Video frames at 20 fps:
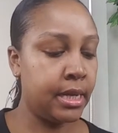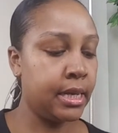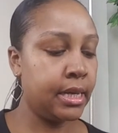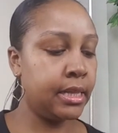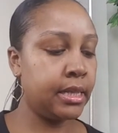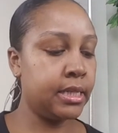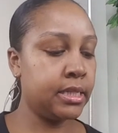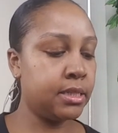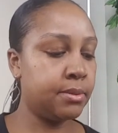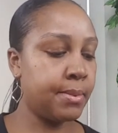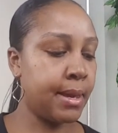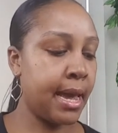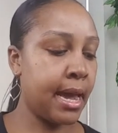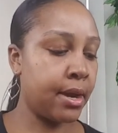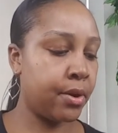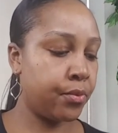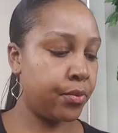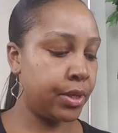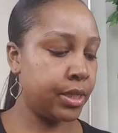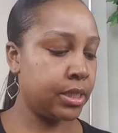And this
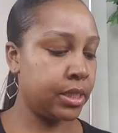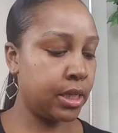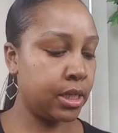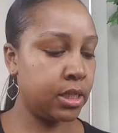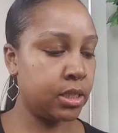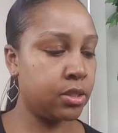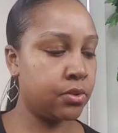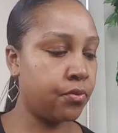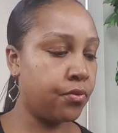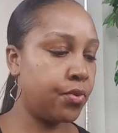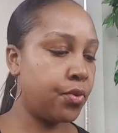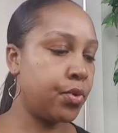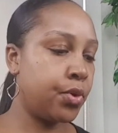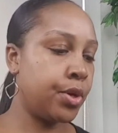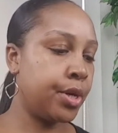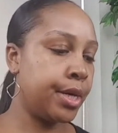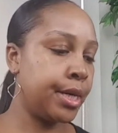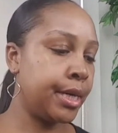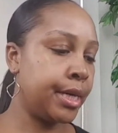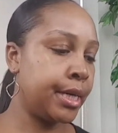bag retails
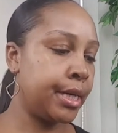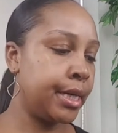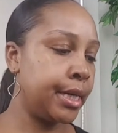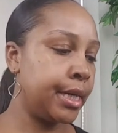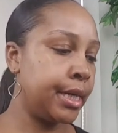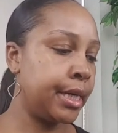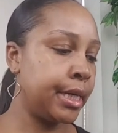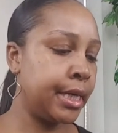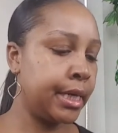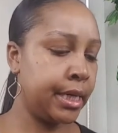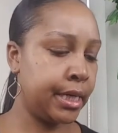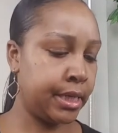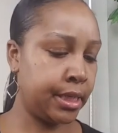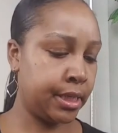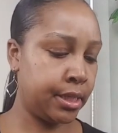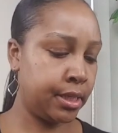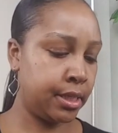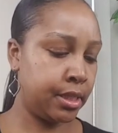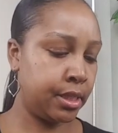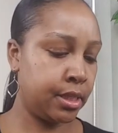for
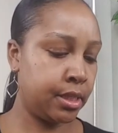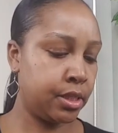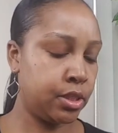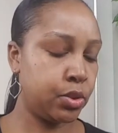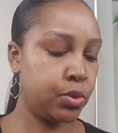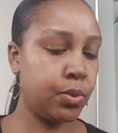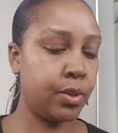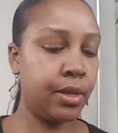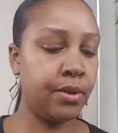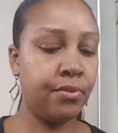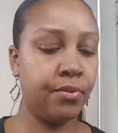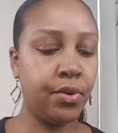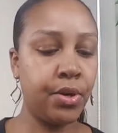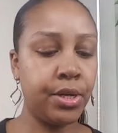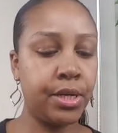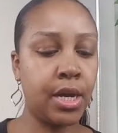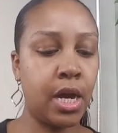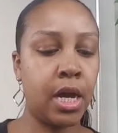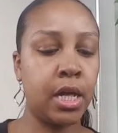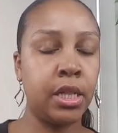
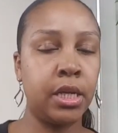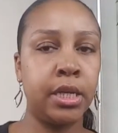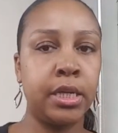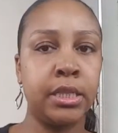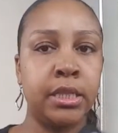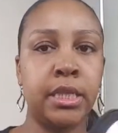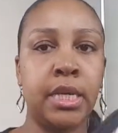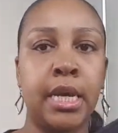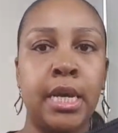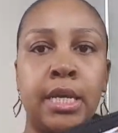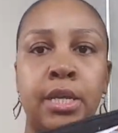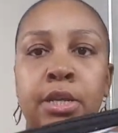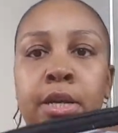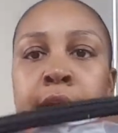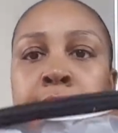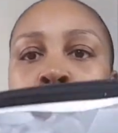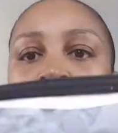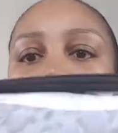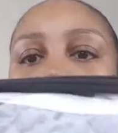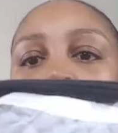$24 and you
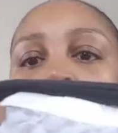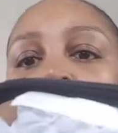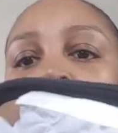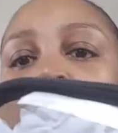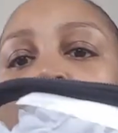got the bag